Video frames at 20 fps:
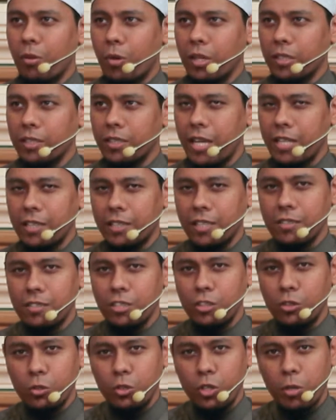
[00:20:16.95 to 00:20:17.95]
the water
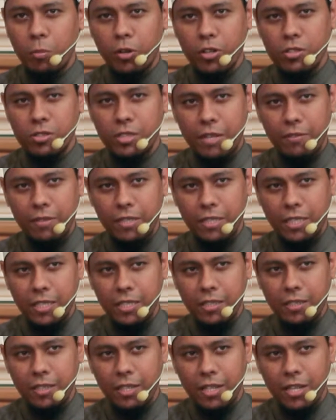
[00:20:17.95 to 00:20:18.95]
enters into your body's
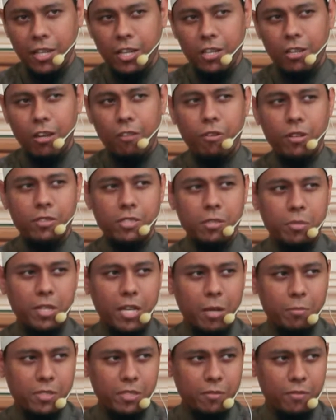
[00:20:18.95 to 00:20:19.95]
cavity, your fasting
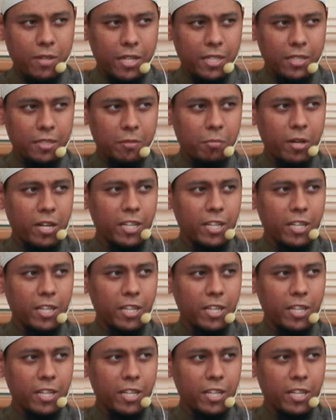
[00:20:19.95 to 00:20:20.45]
becomes invalid.